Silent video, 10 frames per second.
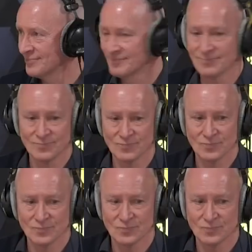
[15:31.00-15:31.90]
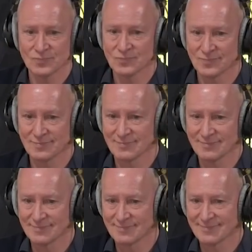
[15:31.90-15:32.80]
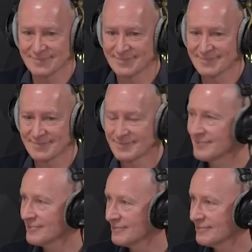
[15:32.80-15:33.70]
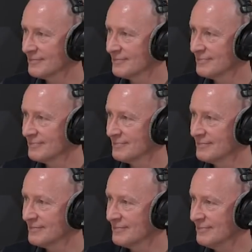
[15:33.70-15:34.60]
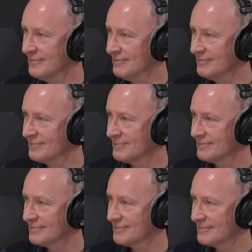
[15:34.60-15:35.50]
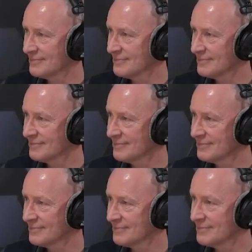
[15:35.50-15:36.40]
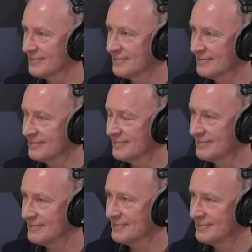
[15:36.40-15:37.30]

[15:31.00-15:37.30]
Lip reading: [no speech]